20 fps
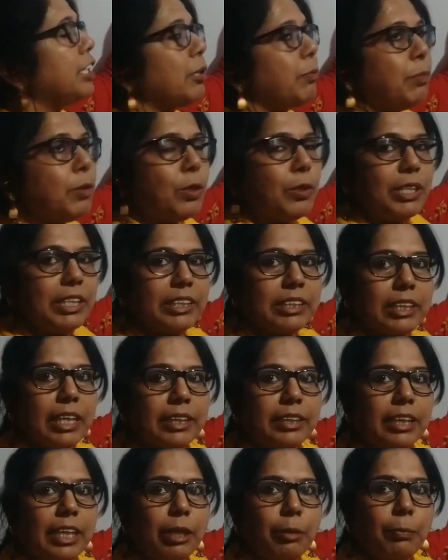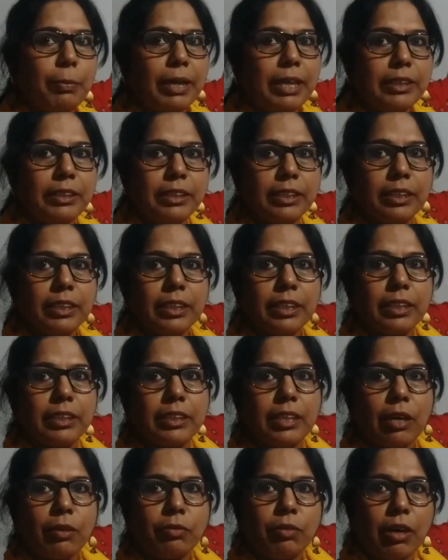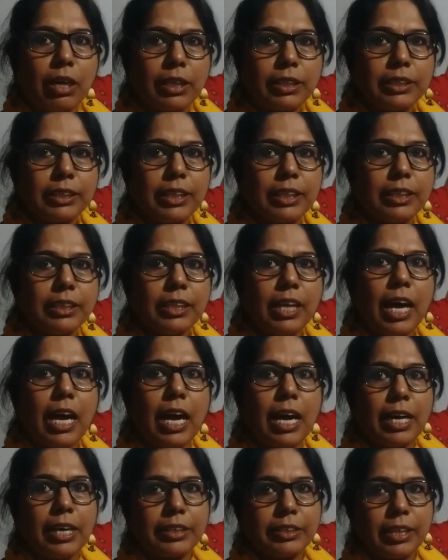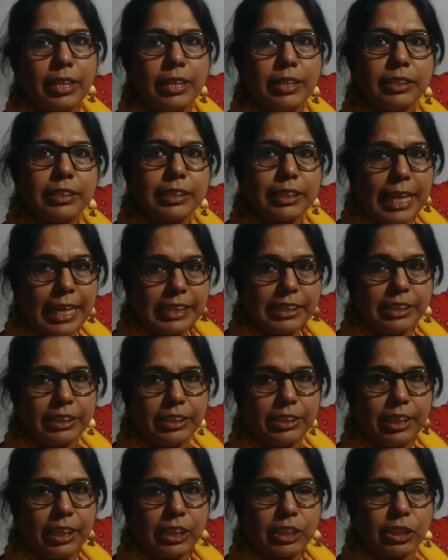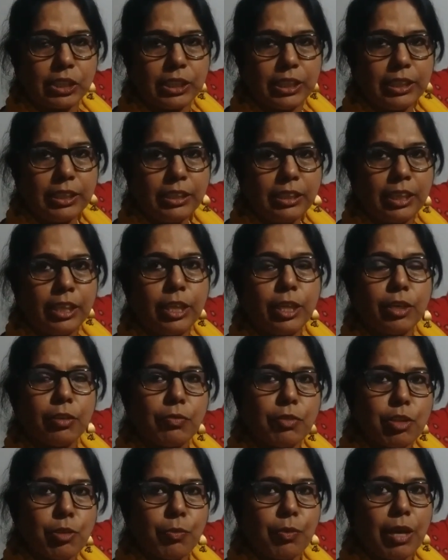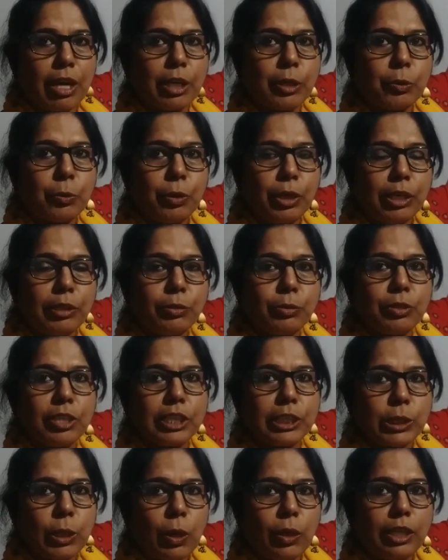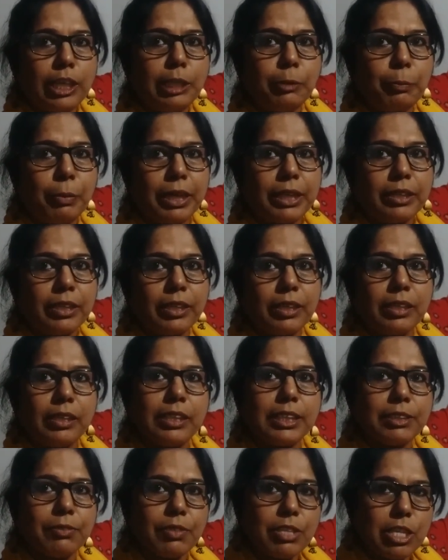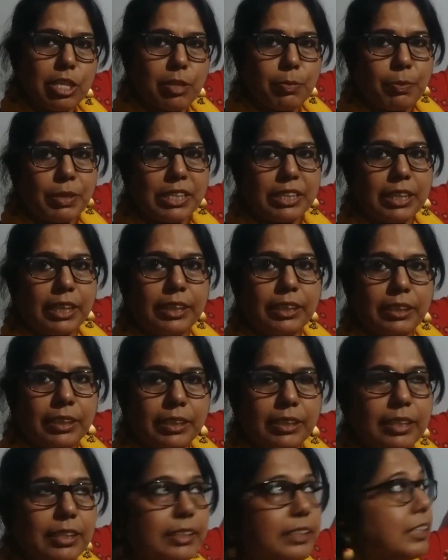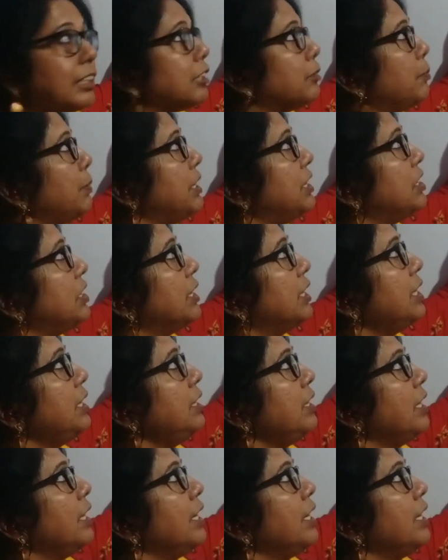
W is nothing but the work done or the size reduction which we are doing to the solid particles which is present in the suspension.